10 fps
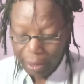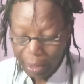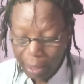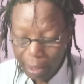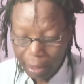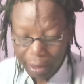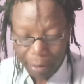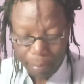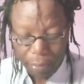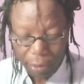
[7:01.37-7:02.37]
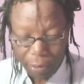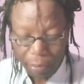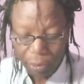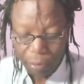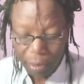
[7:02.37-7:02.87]
they are
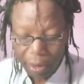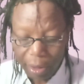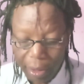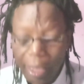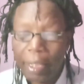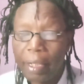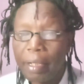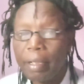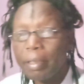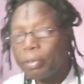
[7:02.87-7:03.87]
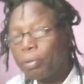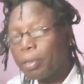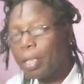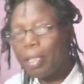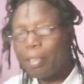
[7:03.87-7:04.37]
impossible to measure directly. So
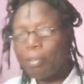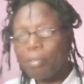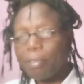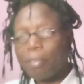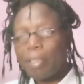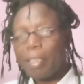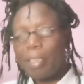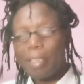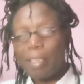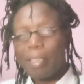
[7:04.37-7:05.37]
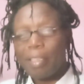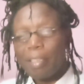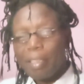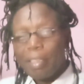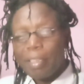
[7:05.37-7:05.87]
they are not really
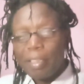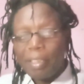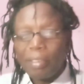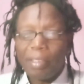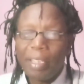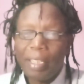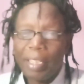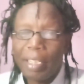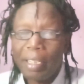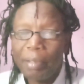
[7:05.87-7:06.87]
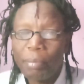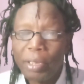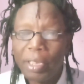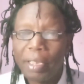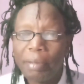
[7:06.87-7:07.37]
you can't directly
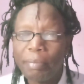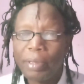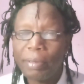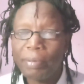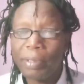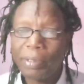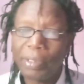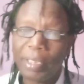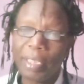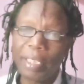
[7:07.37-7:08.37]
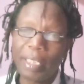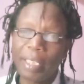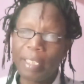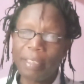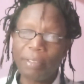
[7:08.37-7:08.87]
measure them. It's because they
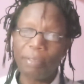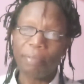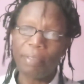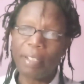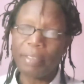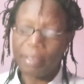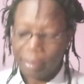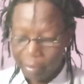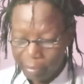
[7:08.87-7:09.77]
decay so fast.